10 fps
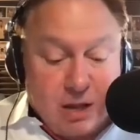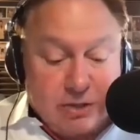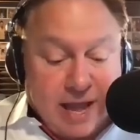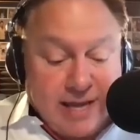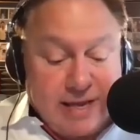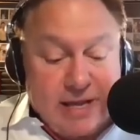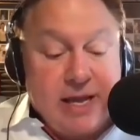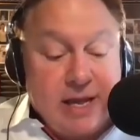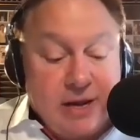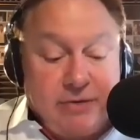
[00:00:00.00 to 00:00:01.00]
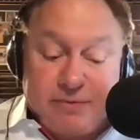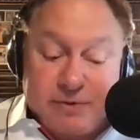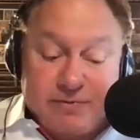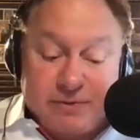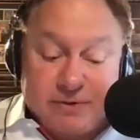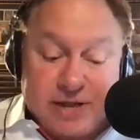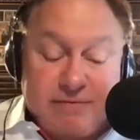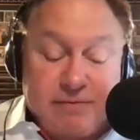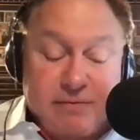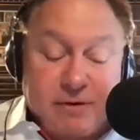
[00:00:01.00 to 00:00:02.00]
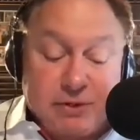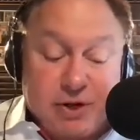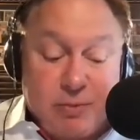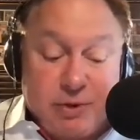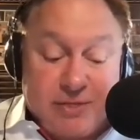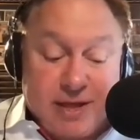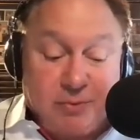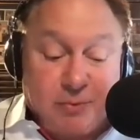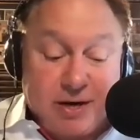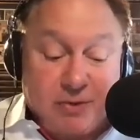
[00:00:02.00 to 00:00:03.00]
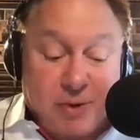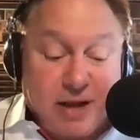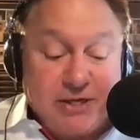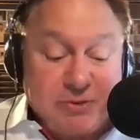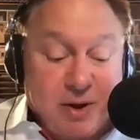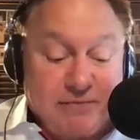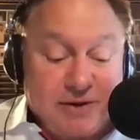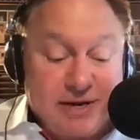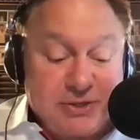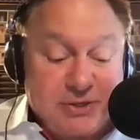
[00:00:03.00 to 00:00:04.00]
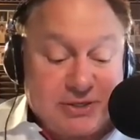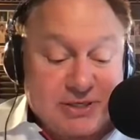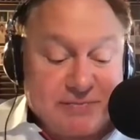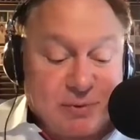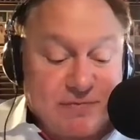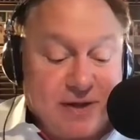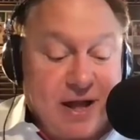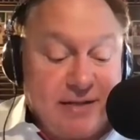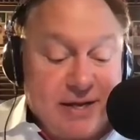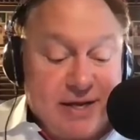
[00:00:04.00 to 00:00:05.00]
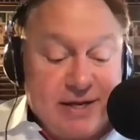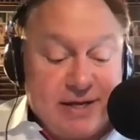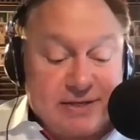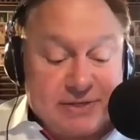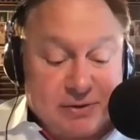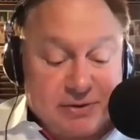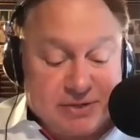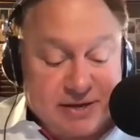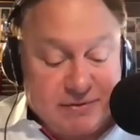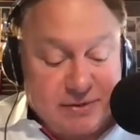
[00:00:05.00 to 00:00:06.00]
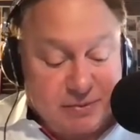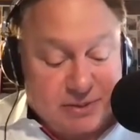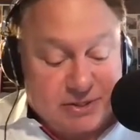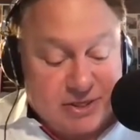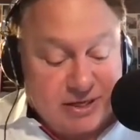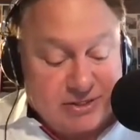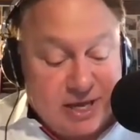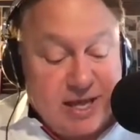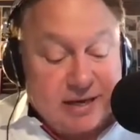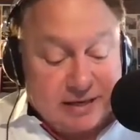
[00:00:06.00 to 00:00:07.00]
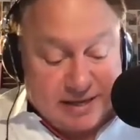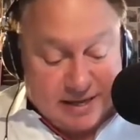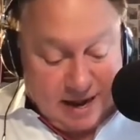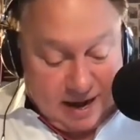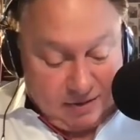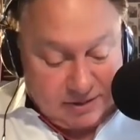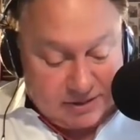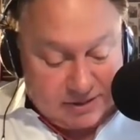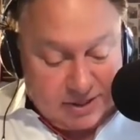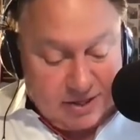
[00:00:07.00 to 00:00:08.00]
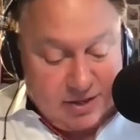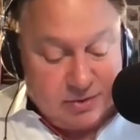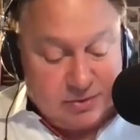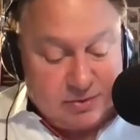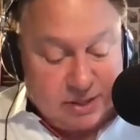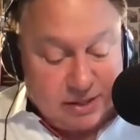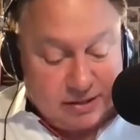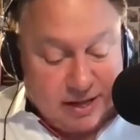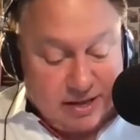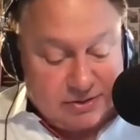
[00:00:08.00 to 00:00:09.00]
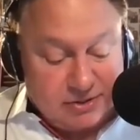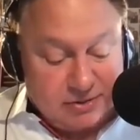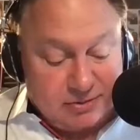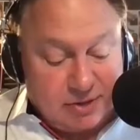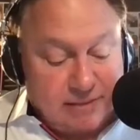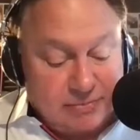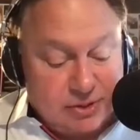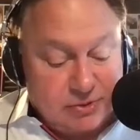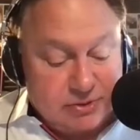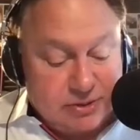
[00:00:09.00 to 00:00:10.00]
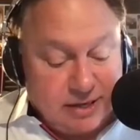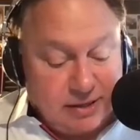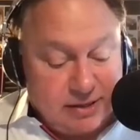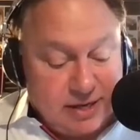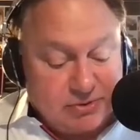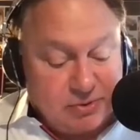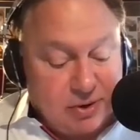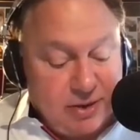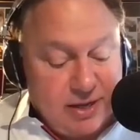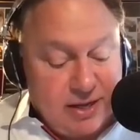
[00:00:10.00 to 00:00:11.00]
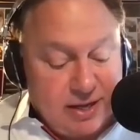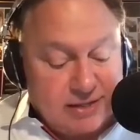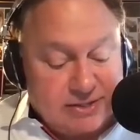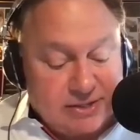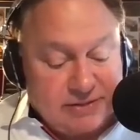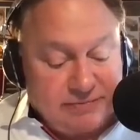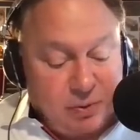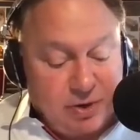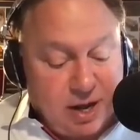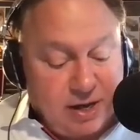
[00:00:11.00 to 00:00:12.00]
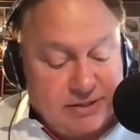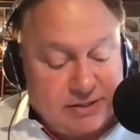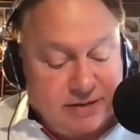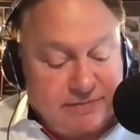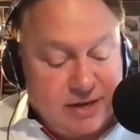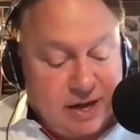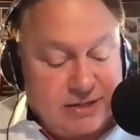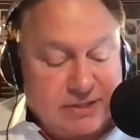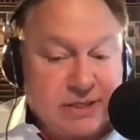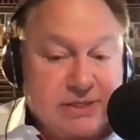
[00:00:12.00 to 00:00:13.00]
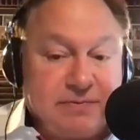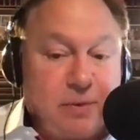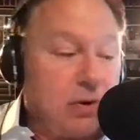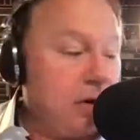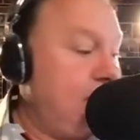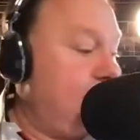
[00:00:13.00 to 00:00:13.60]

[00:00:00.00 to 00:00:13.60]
Thanking here for the first half of our show, we thank Randy Rocky, Swan Financial, 645-0736. Lee Harris, who's legal counsel, Limestone Title and Escrow, at 649-7964.